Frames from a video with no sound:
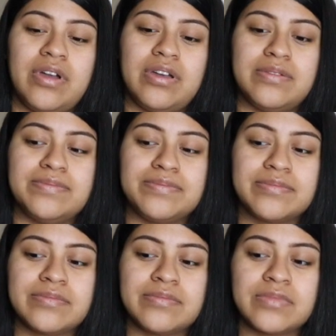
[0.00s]

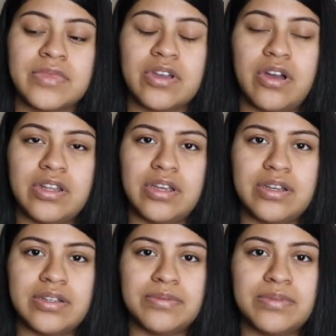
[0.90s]
on
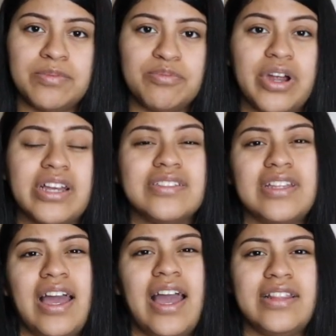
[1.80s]
the breast
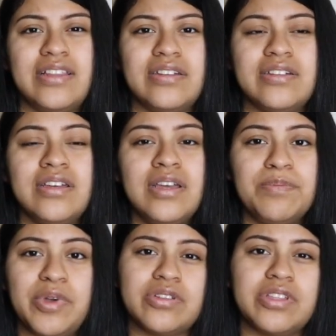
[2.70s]
that had the
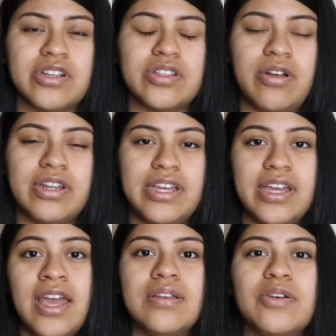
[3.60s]
milk duct on it.
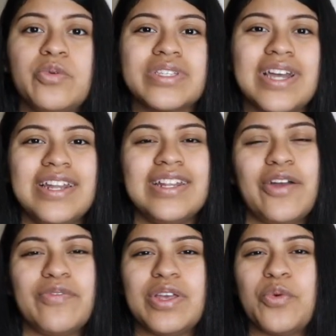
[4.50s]
It was kind of
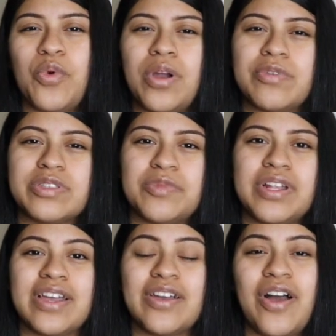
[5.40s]
not really warm, it was more
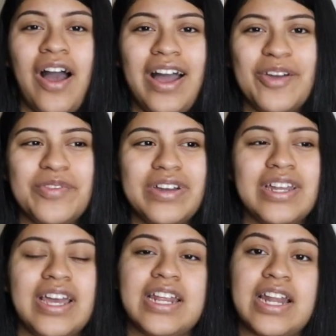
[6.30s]
like a hot one,
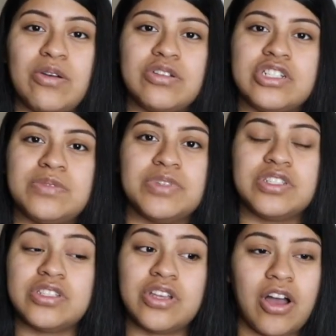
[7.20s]
and then I would just
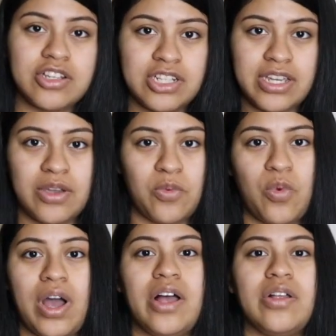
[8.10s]
massage it
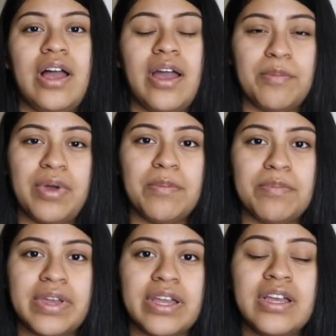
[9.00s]
while I'm
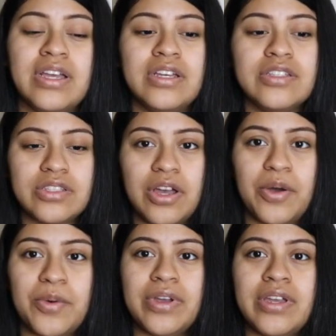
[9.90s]
pumping.
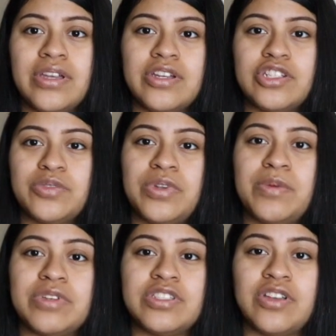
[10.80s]
So you just want to
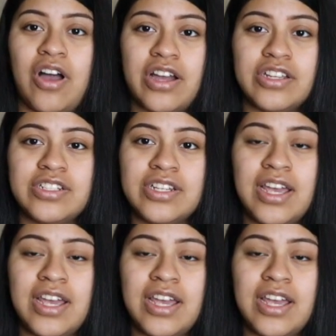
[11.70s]
massage,